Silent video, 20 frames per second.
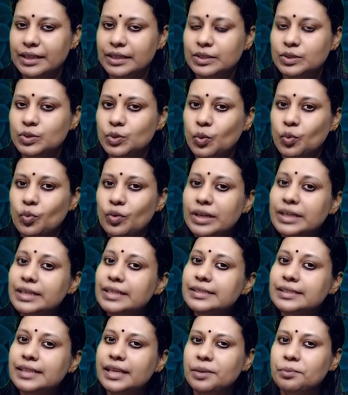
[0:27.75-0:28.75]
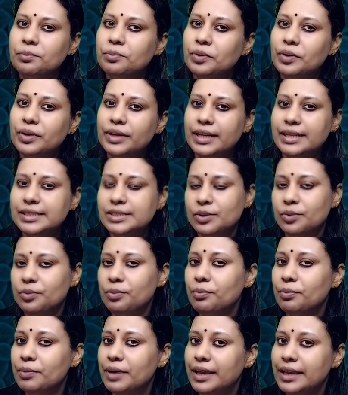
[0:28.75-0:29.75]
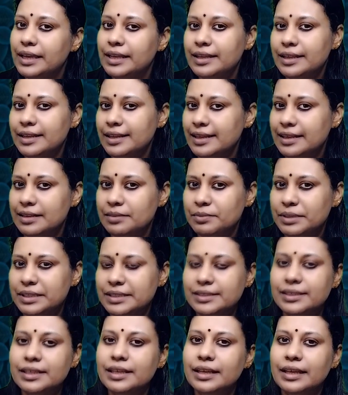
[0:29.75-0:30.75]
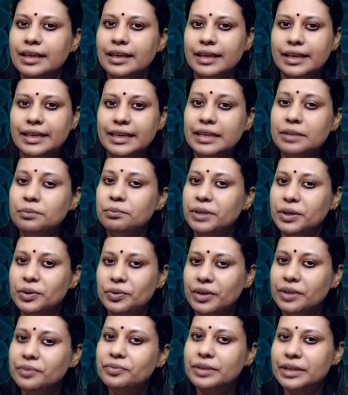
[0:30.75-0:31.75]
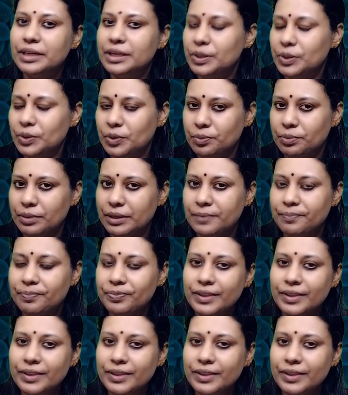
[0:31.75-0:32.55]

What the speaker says: So what is the importance of minor ailments in midwifery topic?